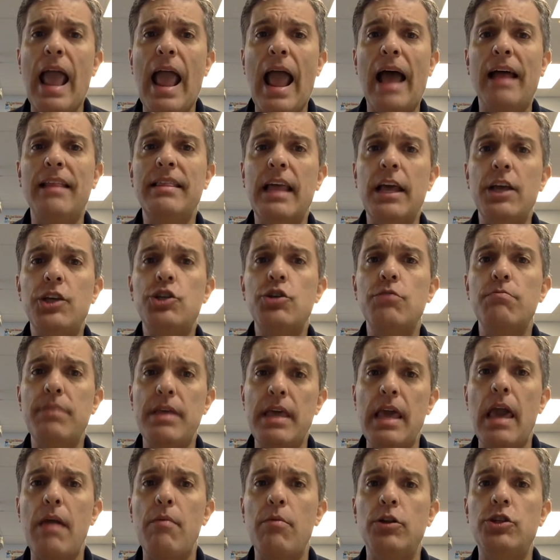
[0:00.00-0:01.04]
and they should
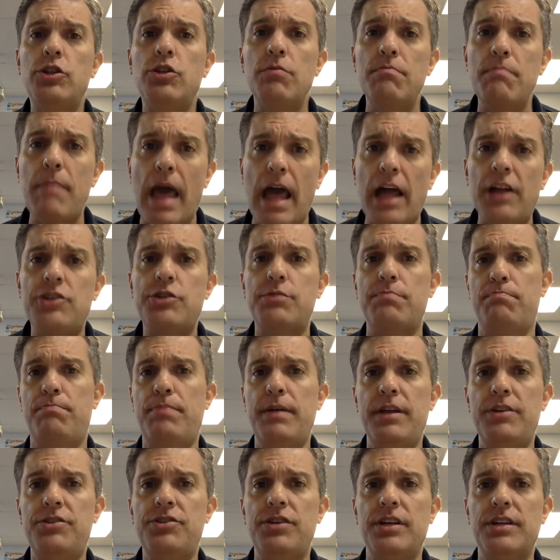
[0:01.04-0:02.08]
be able to match
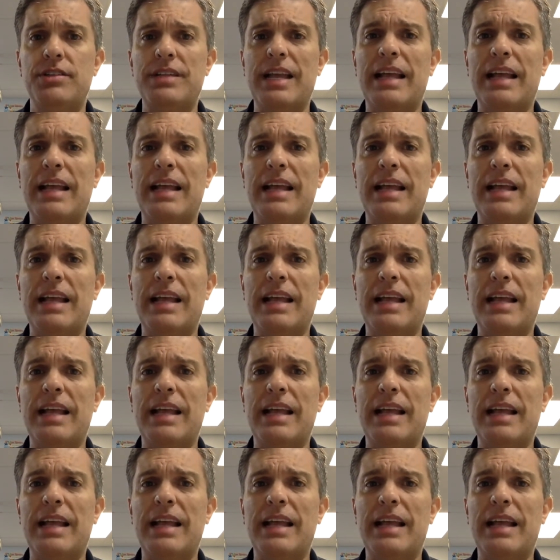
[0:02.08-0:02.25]
pitches.